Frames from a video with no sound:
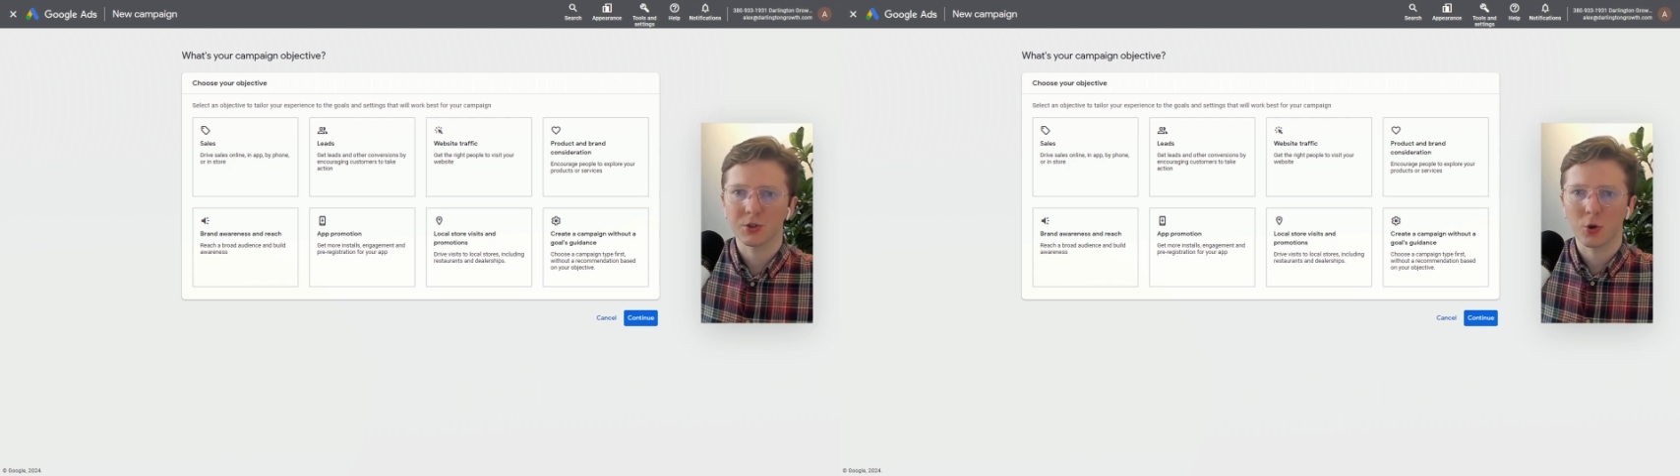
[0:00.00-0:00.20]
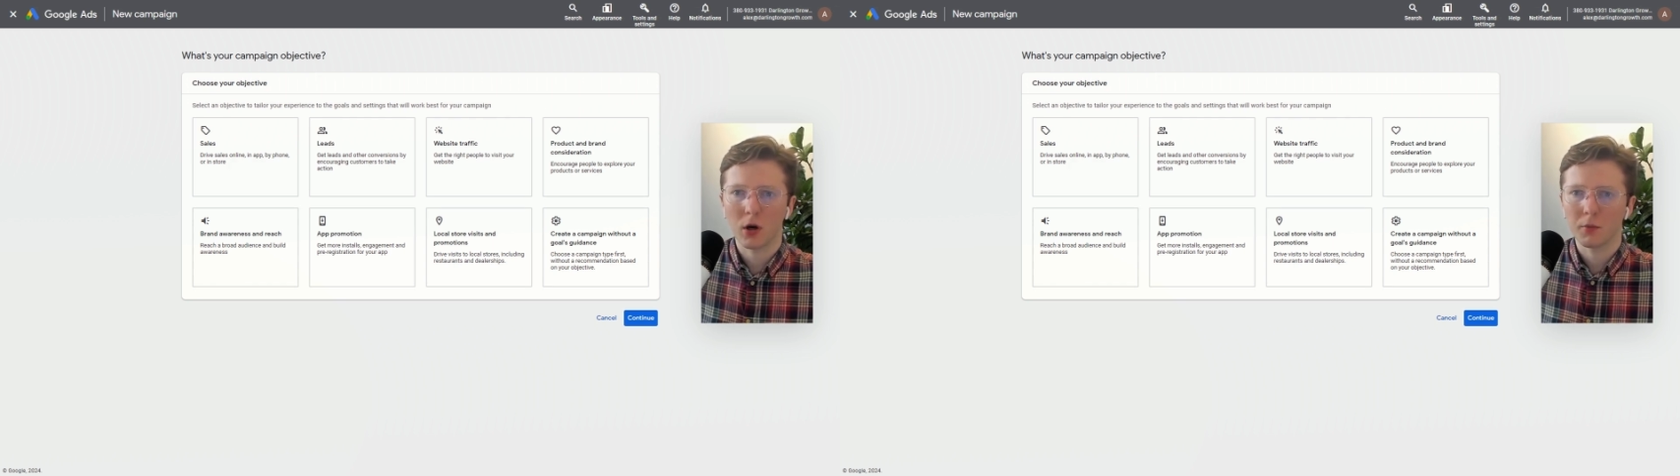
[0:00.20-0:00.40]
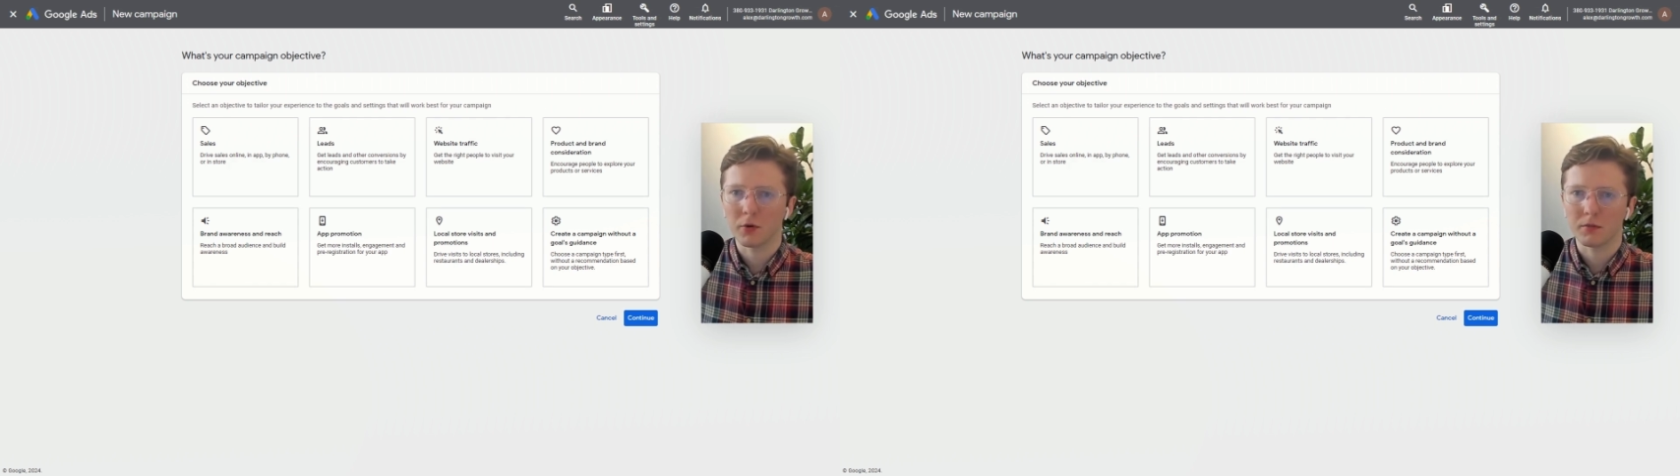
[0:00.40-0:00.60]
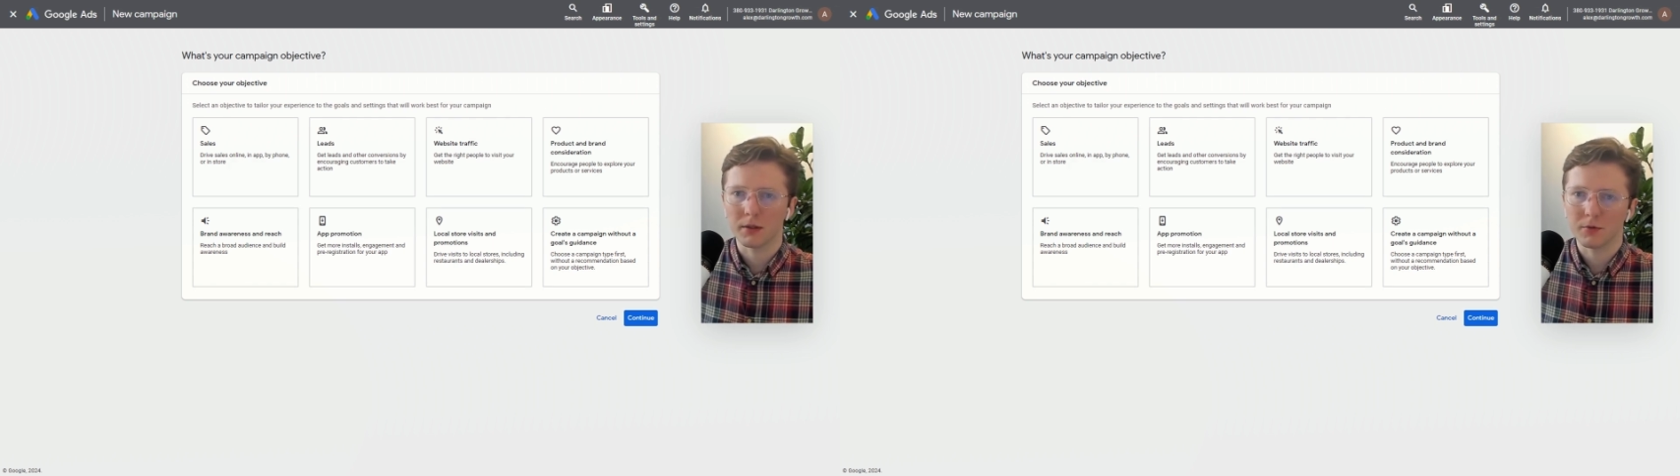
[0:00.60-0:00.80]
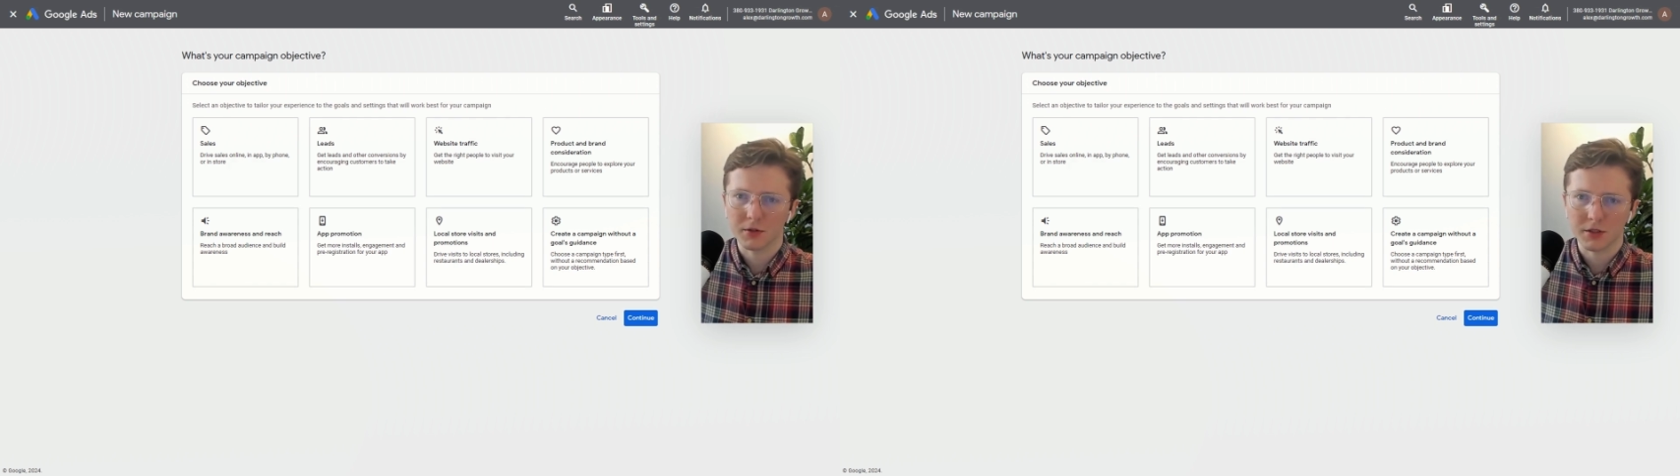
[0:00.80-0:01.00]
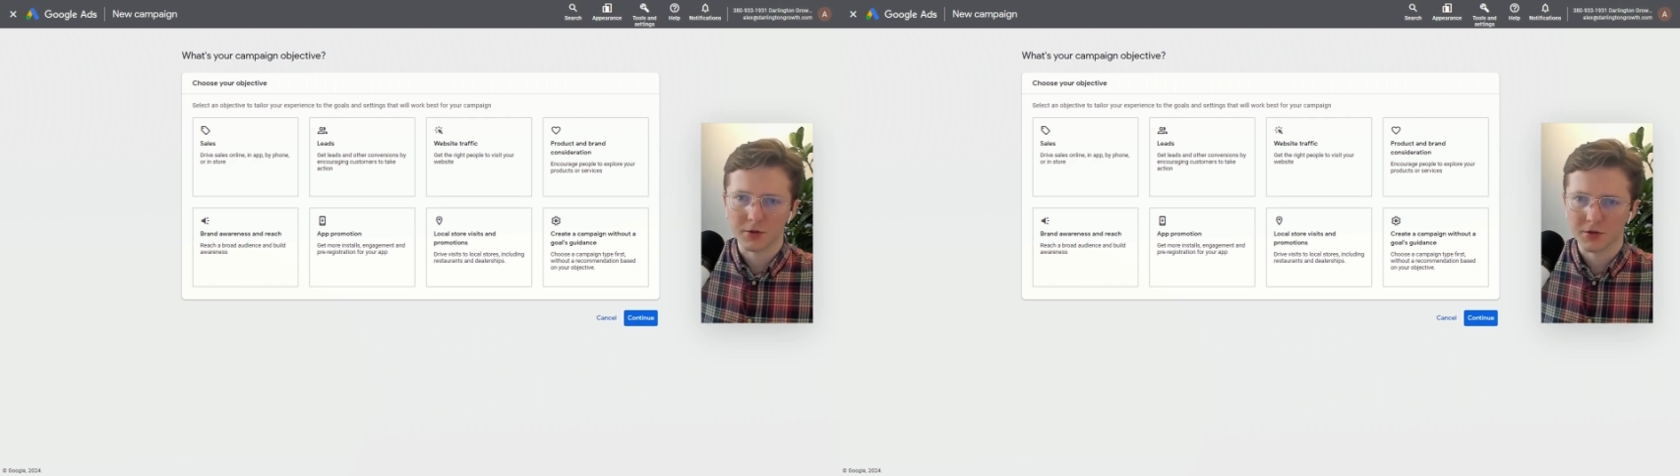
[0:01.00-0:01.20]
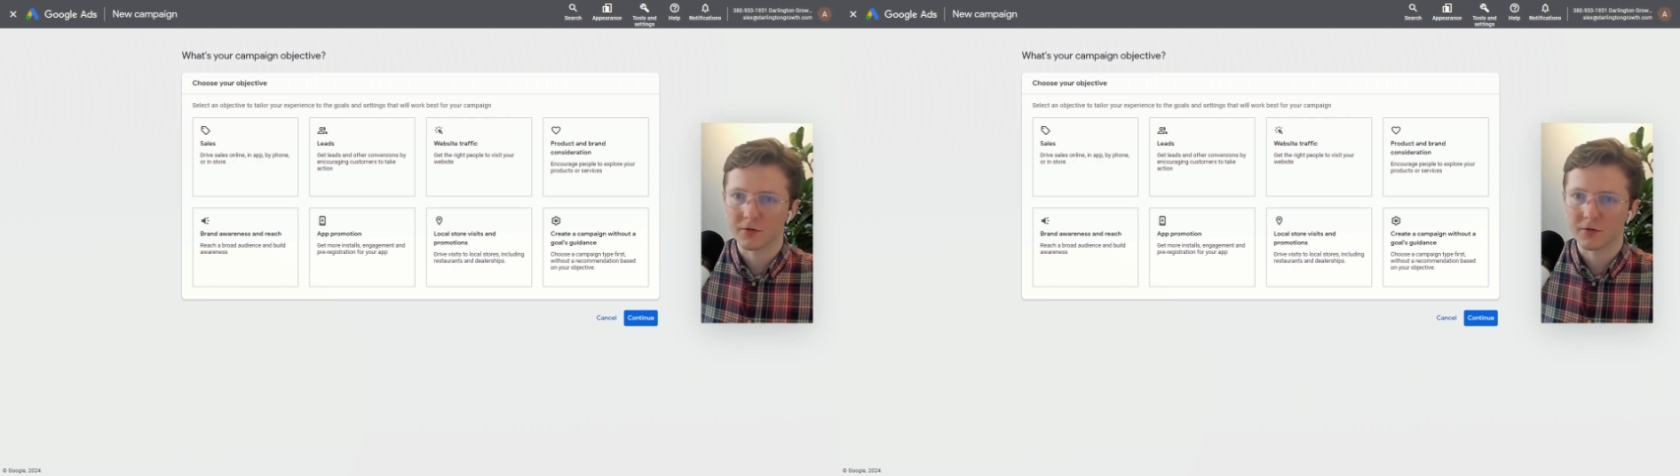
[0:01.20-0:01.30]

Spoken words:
show up when people search